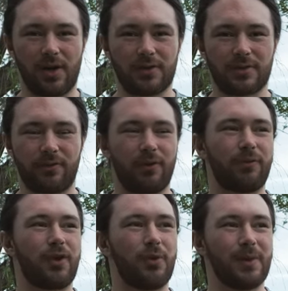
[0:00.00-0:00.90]
coast for a
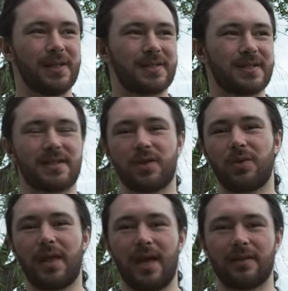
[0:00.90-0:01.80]
few weeks
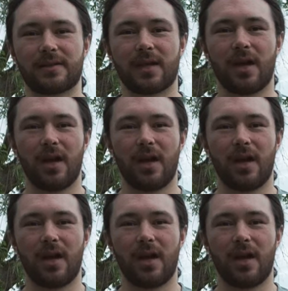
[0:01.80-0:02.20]
until the end